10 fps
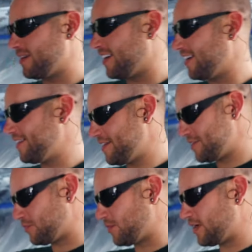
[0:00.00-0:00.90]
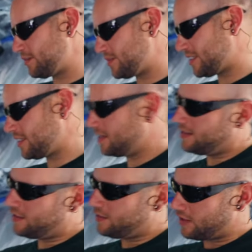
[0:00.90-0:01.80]
Cutting these ribs
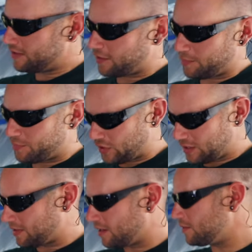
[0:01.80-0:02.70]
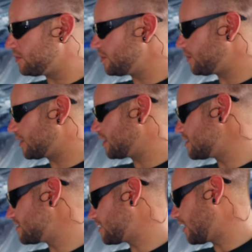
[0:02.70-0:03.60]
right there, gonna pull them out
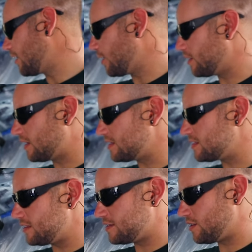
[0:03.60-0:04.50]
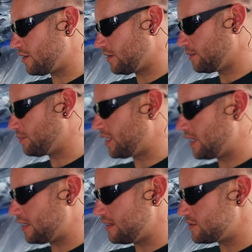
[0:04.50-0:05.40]
because I heard that it's easier on the
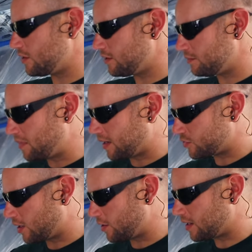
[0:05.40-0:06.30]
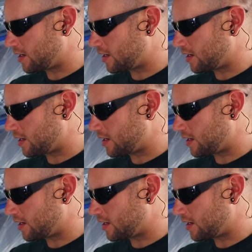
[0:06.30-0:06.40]
blade, easier to make a straighter